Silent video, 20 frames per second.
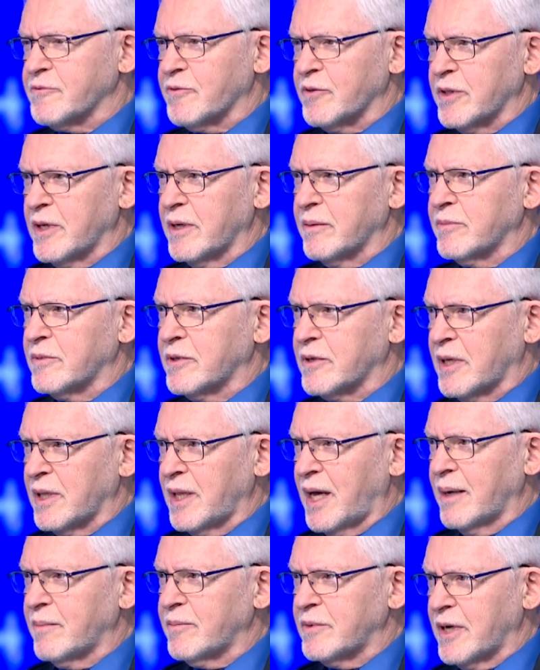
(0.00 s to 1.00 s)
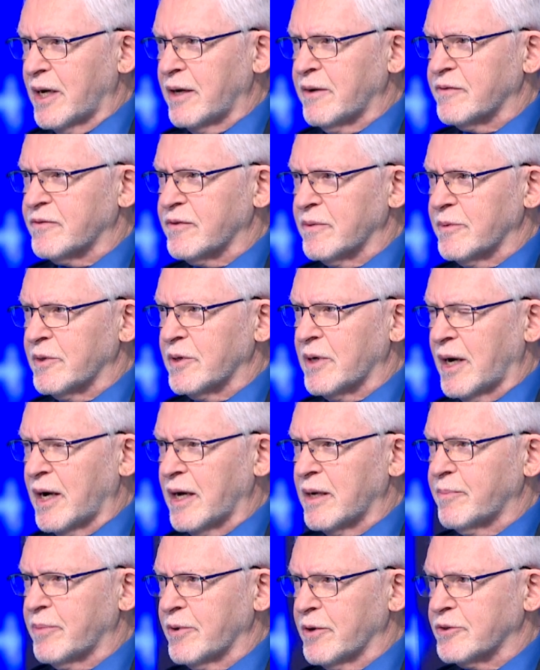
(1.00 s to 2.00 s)
for them to climb down from their
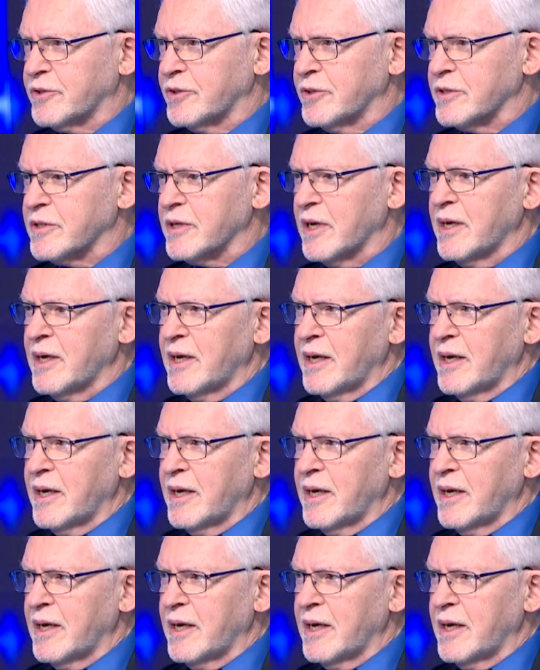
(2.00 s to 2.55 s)
high perches.